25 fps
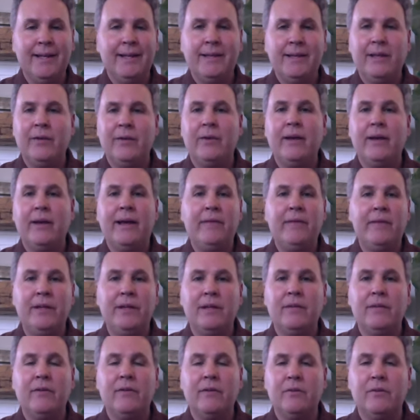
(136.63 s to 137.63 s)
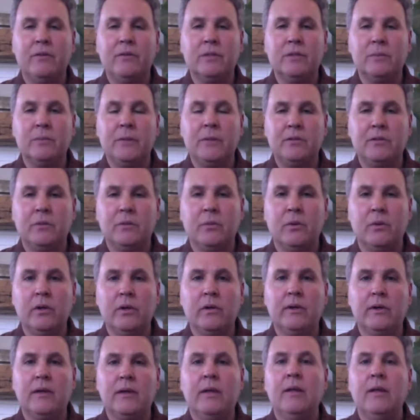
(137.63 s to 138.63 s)
They don't have any of our full spectrum
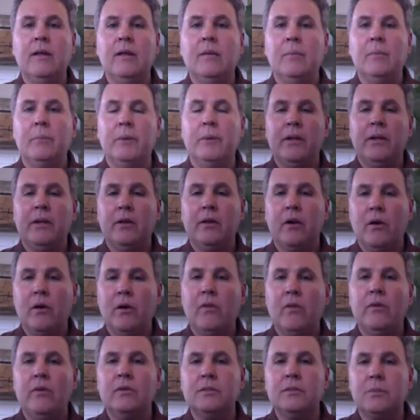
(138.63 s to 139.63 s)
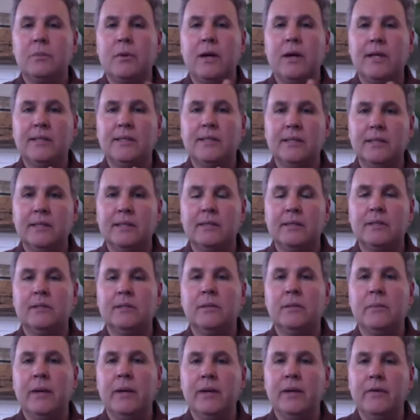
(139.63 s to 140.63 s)
oil in it, but all those
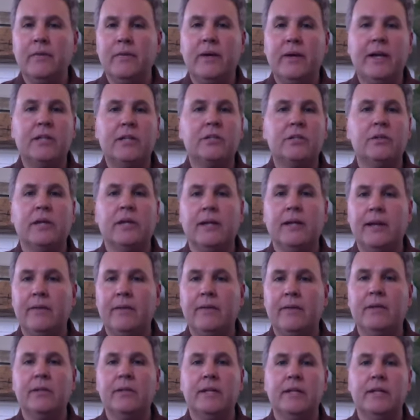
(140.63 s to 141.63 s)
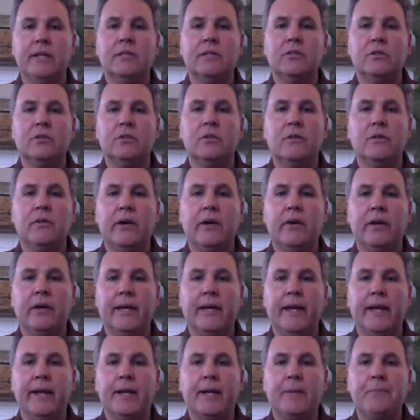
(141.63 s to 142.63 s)
processes, the manufacturing and everything is certified
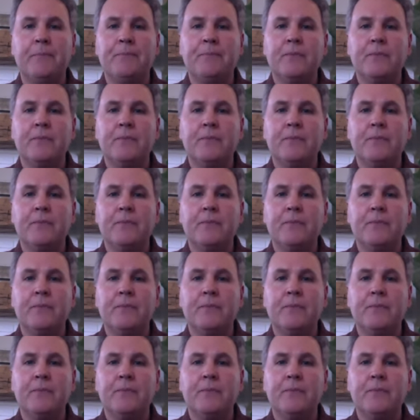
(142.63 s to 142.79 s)
organic.